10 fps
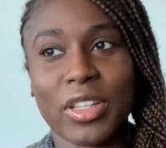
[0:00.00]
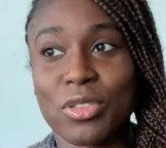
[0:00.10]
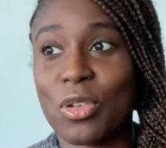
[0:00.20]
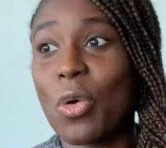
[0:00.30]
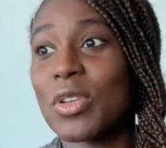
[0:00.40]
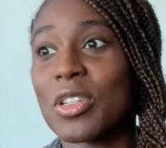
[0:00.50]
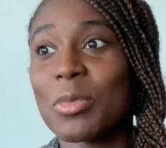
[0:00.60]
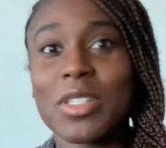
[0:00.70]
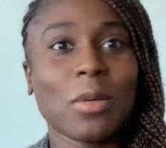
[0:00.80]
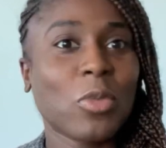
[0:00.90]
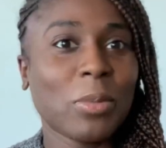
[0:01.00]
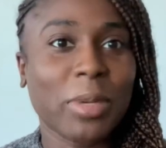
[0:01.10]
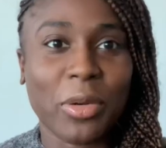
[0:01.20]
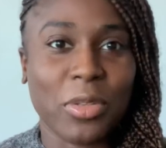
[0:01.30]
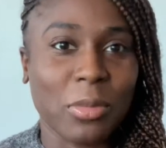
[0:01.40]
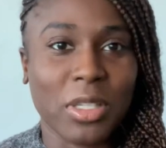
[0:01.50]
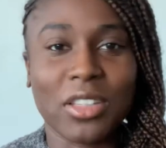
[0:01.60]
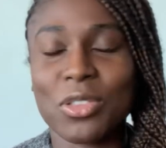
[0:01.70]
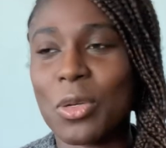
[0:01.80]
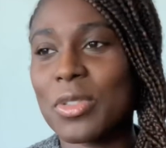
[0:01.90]
there's always going to be someone better than me.
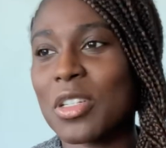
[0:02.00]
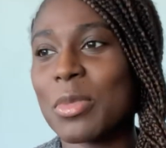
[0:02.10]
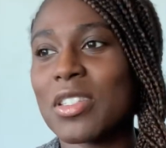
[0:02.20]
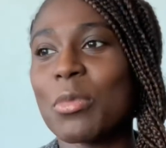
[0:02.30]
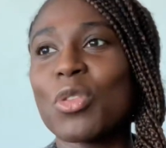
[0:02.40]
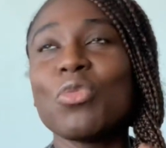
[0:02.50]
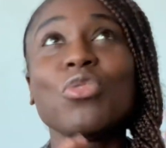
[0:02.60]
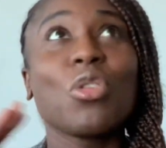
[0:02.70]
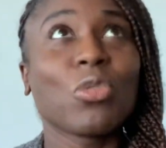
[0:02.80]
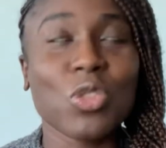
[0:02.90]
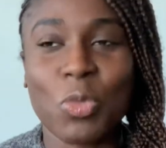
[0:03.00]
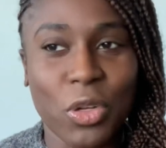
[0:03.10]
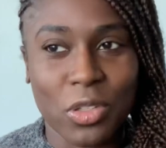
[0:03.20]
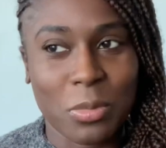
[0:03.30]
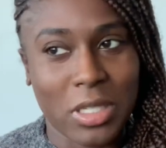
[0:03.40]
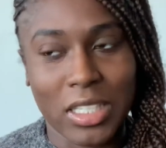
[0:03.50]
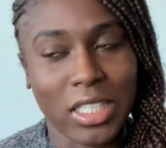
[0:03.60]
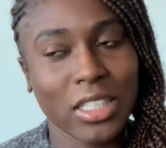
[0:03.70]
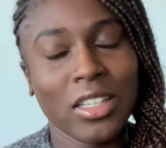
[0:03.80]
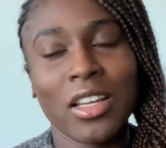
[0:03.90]
There's always going to be someone who knows more than
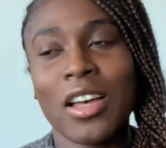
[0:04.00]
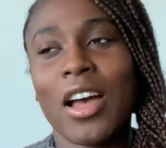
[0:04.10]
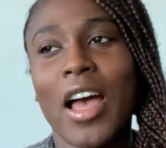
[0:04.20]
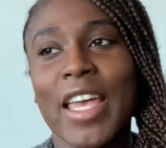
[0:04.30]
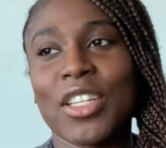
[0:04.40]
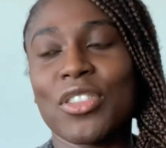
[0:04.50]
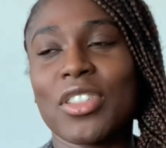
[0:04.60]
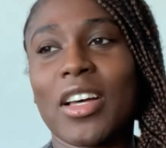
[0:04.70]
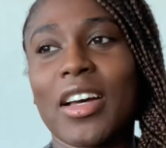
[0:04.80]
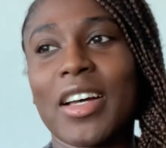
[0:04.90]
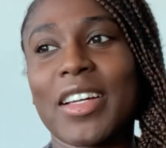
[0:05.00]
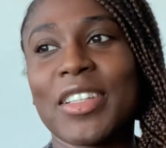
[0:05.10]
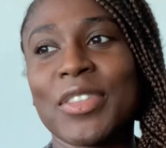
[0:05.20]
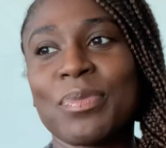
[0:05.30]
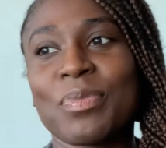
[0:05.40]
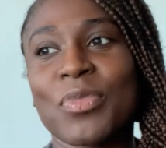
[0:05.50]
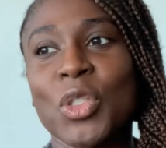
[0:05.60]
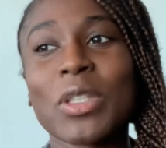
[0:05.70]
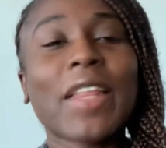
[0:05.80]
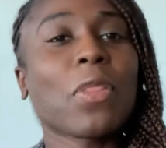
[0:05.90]
me. And
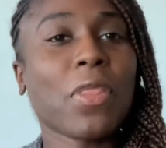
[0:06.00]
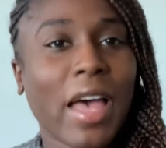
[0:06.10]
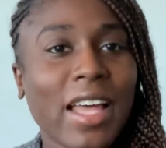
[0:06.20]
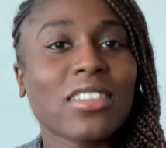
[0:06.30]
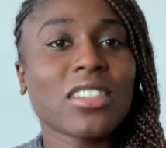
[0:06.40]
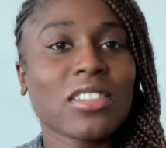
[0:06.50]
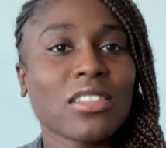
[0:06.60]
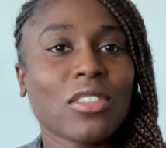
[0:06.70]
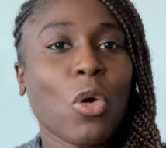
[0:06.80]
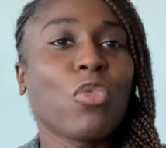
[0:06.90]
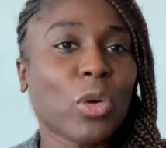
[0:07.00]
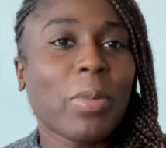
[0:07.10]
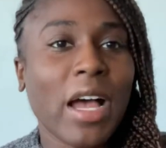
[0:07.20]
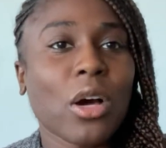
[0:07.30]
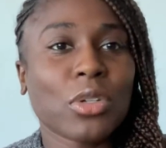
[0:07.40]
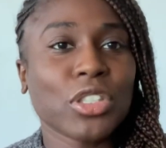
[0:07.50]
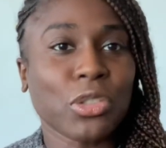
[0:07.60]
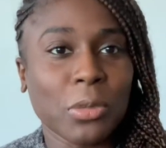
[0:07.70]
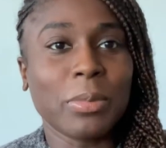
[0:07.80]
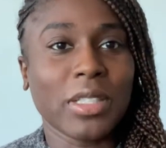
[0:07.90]
you let that overpower
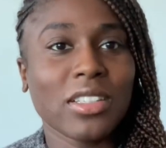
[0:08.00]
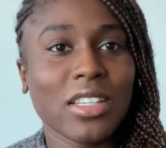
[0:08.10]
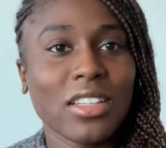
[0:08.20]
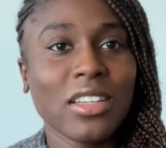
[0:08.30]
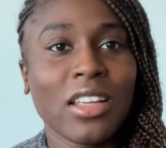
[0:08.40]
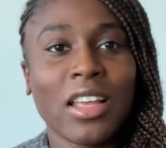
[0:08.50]
your ability.